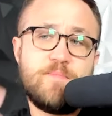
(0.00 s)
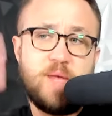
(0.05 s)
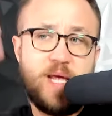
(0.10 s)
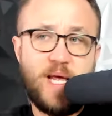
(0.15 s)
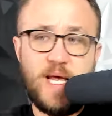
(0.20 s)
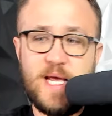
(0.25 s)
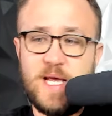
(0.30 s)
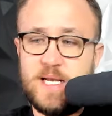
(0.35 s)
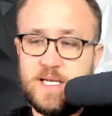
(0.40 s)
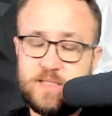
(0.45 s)

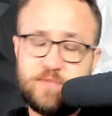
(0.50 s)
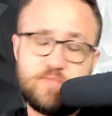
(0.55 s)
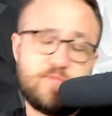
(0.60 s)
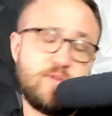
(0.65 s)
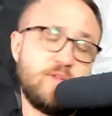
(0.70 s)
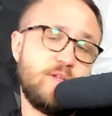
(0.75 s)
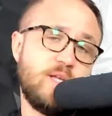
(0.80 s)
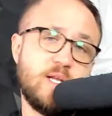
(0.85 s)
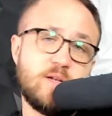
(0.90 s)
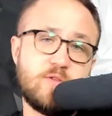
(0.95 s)
And it's
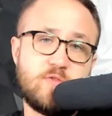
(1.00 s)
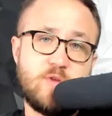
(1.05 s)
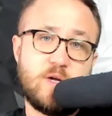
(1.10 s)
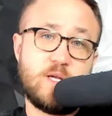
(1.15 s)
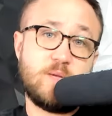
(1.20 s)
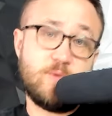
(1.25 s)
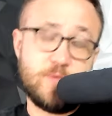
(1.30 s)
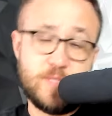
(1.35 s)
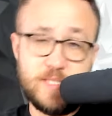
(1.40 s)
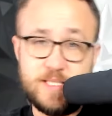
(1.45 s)
really
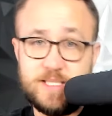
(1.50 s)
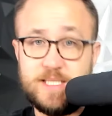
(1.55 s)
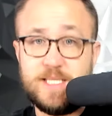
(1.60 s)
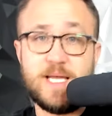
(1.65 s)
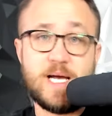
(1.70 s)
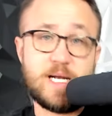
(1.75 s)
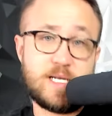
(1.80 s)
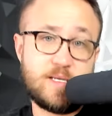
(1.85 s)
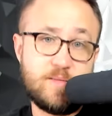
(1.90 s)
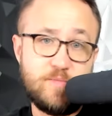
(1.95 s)
incredible to see
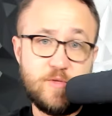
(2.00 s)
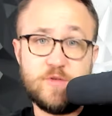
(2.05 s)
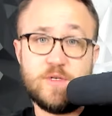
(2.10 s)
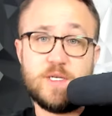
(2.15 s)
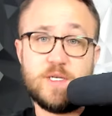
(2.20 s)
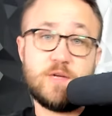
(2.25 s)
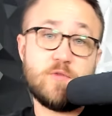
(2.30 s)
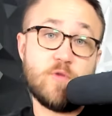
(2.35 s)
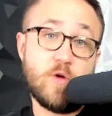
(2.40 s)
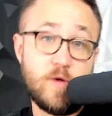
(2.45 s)
that
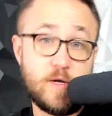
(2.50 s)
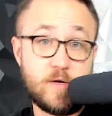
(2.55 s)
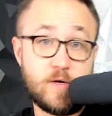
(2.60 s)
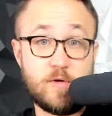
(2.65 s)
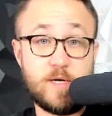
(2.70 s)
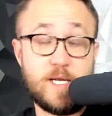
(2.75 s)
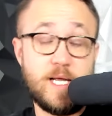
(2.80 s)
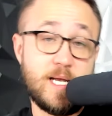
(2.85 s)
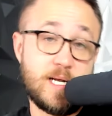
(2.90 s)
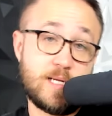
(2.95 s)
community growing
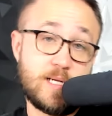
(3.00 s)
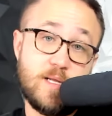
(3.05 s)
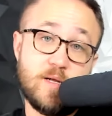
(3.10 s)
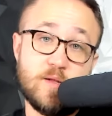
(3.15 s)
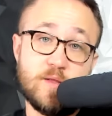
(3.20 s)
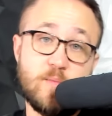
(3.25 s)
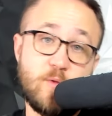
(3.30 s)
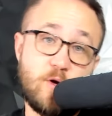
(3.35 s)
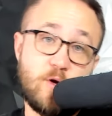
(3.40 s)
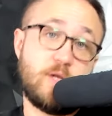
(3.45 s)
organically
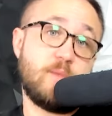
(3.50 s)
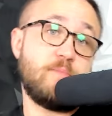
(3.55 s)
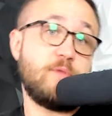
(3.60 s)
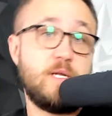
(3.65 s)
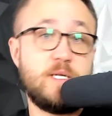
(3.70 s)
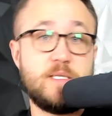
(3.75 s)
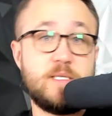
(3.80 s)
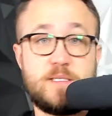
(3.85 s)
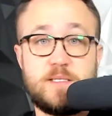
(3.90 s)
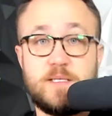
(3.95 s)
on the
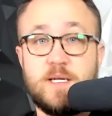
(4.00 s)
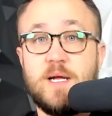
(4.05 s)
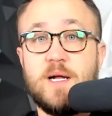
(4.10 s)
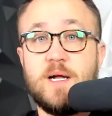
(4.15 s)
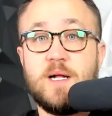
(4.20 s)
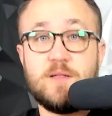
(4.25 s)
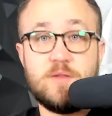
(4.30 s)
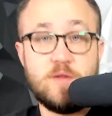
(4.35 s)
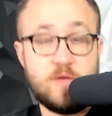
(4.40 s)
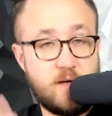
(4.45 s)
marketplace,
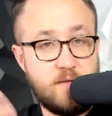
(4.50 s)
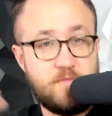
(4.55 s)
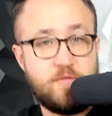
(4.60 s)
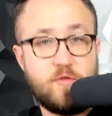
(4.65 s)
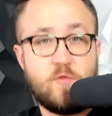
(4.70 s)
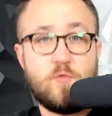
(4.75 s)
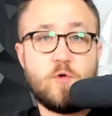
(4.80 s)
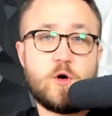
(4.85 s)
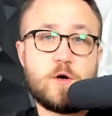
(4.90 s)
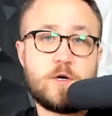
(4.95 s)
looking
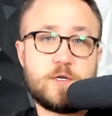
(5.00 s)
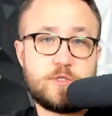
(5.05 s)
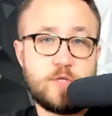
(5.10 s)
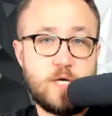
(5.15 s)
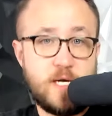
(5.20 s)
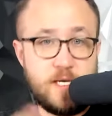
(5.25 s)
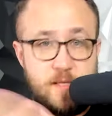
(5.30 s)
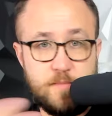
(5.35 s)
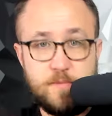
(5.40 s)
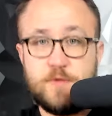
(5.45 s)
for work,
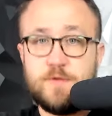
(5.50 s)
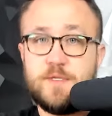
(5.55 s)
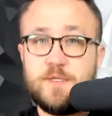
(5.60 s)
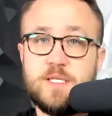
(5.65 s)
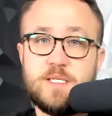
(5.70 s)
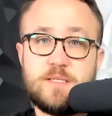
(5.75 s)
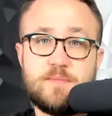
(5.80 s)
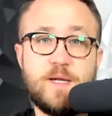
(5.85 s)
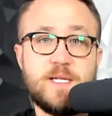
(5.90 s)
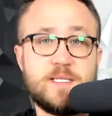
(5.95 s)
trying to build
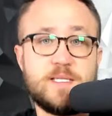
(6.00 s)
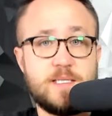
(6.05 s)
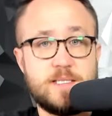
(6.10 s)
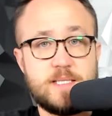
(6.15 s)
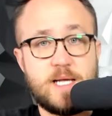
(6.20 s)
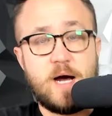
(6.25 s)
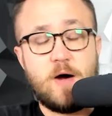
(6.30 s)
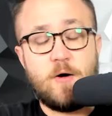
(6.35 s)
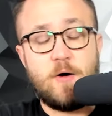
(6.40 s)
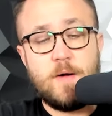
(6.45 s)
these spaces
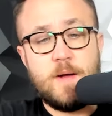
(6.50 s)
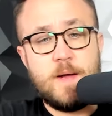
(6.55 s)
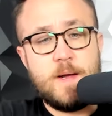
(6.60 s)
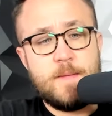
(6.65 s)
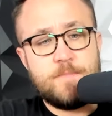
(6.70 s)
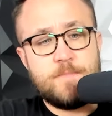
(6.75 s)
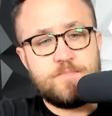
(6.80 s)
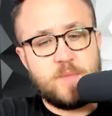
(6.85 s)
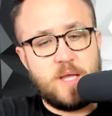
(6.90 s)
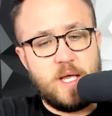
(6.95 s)
out.
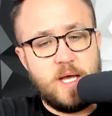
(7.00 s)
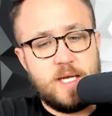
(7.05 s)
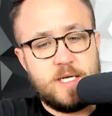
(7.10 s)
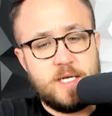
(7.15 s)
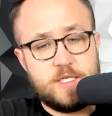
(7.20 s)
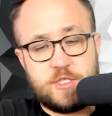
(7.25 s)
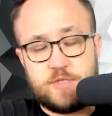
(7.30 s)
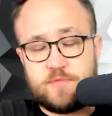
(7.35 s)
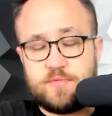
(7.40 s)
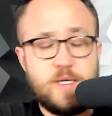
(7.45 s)
And
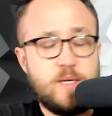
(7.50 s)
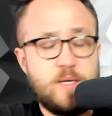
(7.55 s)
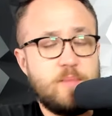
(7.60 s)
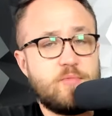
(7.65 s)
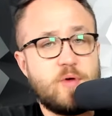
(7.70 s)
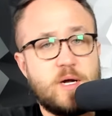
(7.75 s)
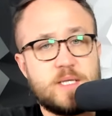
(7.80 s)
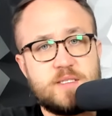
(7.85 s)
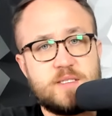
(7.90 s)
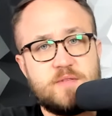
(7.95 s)
it's just really
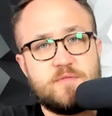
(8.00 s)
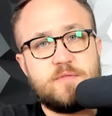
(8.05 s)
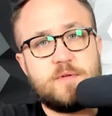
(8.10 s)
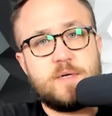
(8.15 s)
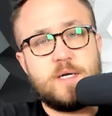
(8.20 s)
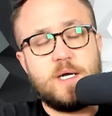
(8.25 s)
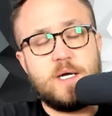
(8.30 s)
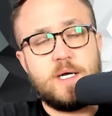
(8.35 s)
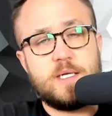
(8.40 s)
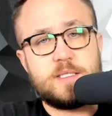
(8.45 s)
impressive
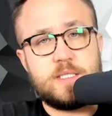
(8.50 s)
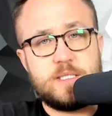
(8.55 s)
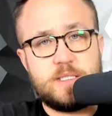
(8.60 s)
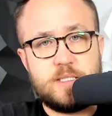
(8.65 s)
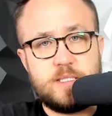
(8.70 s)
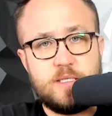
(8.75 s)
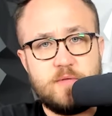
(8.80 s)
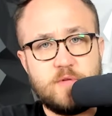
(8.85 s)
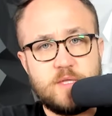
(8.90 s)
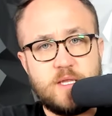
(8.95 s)
to
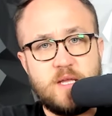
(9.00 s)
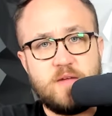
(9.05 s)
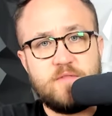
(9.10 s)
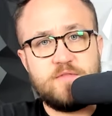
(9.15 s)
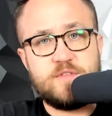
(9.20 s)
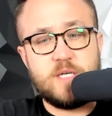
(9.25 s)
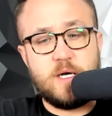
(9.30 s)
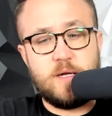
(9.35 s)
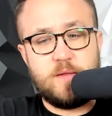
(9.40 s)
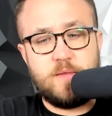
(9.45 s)
see what
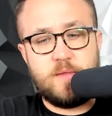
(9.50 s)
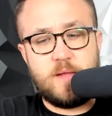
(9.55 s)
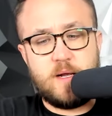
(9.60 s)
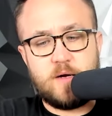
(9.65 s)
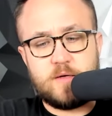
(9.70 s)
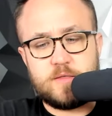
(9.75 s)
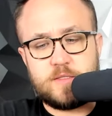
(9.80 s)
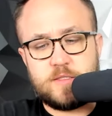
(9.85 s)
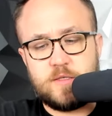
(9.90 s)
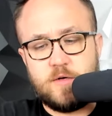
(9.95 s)
they've done
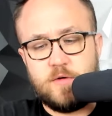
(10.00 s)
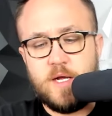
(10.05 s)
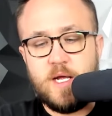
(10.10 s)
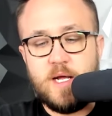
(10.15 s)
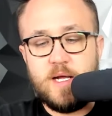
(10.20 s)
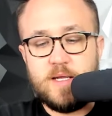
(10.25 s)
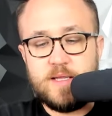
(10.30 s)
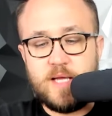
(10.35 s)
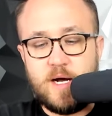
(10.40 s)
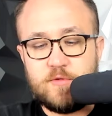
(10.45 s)
there. So
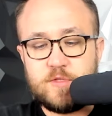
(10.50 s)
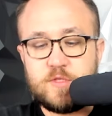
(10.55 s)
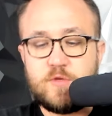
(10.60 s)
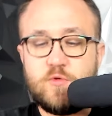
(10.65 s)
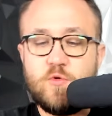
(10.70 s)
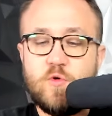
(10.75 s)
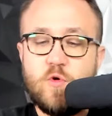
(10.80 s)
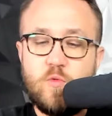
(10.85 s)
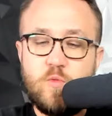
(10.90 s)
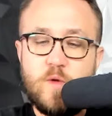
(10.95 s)
that was
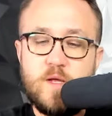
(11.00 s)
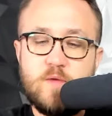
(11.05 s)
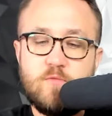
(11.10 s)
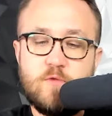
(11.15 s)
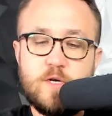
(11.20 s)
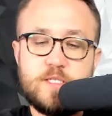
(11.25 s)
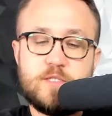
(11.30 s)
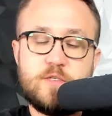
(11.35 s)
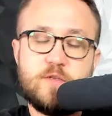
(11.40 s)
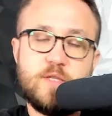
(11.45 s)
cool. We
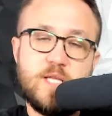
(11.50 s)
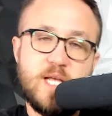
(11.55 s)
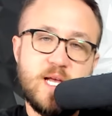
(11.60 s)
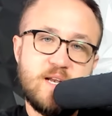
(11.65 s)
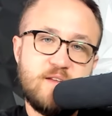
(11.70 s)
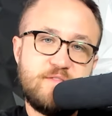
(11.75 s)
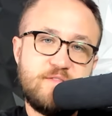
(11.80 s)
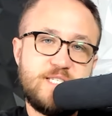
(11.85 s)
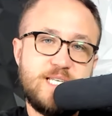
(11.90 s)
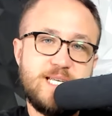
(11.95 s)
went to the
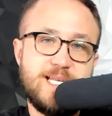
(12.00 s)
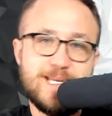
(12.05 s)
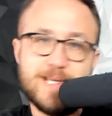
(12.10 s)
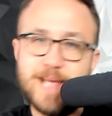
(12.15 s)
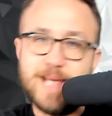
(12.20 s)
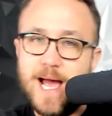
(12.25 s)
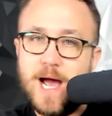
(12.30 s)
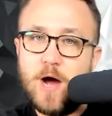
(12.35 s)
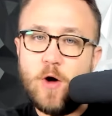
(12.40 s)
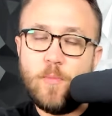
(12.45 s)
NFT
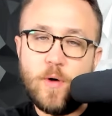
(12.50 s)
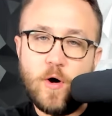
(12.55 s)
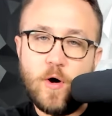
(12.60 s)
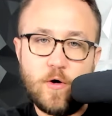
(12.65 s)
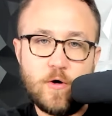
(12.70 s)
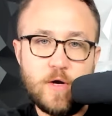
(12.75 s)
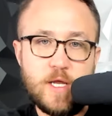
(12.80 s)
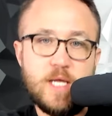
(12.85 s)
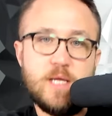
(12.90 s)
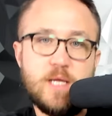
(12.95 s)
Now
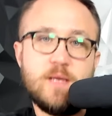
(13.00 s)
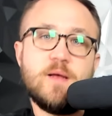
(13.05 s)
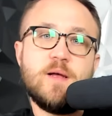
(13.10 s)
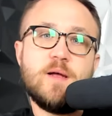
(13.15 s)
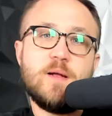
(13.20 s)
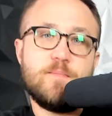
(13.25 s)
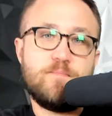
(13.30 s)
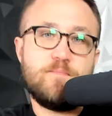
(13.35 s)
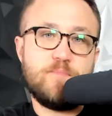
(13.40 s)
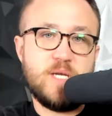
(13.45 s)
party,
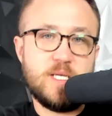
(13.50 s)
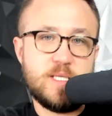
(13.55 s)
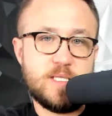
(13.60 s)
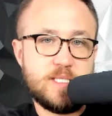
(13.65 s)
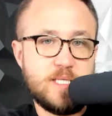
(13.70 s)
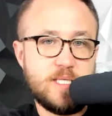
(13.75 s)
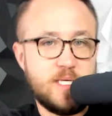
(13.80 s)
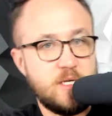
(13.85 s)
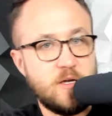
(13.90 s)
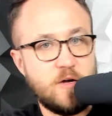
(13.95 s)
me and the
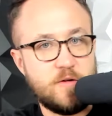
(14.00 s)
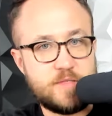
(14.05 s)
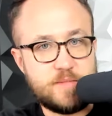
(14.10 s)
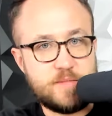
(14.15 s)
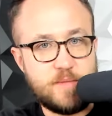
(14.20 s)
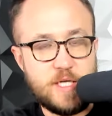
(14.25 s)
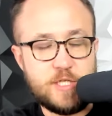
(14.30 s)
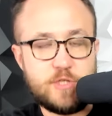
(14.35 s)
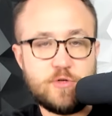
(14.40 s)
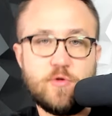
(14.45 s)
CEO of
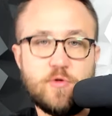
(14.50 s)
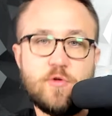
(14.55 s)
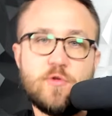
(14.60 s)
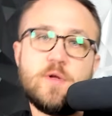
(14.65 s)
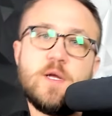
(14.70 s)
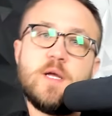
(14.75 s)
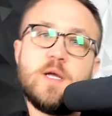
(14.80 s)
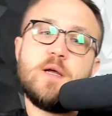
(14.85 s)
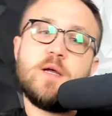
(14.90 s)
Spatial.